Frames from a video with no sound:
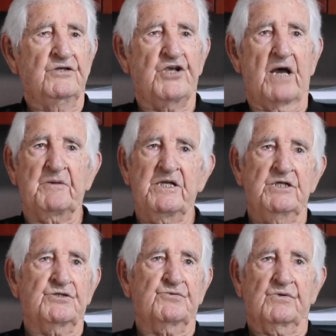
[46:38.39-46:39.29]

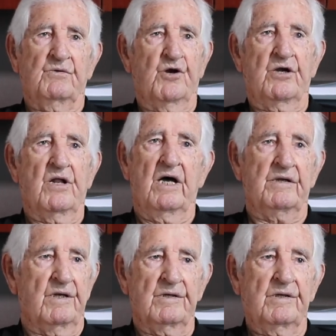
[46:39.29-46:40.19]
Japanese were not